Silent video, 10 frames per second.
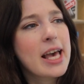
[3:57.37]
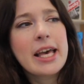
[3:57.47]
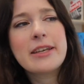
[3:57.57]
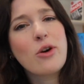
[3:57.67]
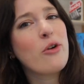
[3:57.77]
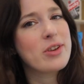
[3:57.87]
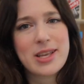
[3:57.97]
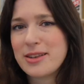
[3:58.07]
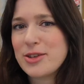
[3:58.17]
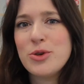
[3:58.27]
his office
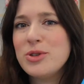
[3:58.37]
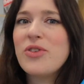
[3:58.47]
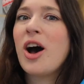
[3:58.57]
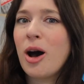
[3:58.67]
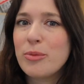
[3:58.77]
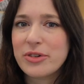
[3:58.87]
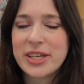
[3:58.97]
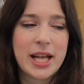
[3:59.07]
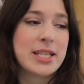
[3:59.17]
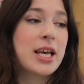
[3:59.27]
had a suit of armour
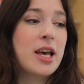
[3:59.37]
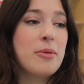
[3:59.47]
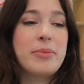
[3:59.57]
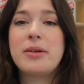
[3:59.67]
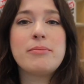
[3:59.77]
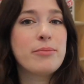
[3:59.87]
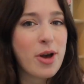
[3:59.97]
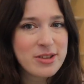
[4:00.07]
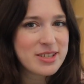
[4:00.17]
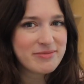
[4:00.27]
in it, but
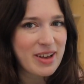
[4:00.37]
most